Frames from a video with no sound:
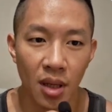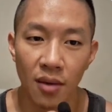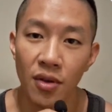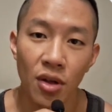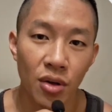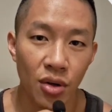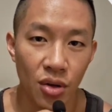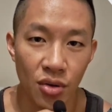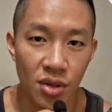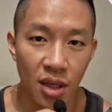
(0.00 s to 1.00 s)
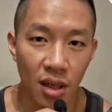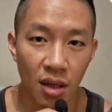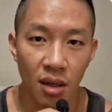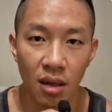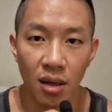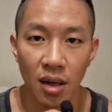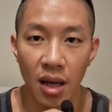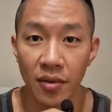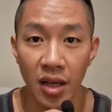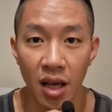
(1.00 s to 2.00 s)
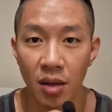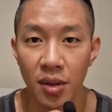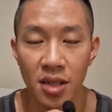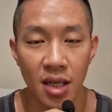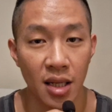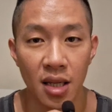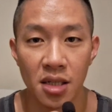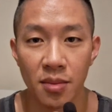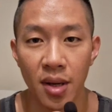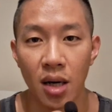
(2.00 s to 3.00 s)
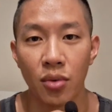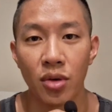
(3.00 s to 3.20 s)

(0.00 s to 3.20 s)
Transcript: Even though you're using heavy kettlebells, it doesn't matter.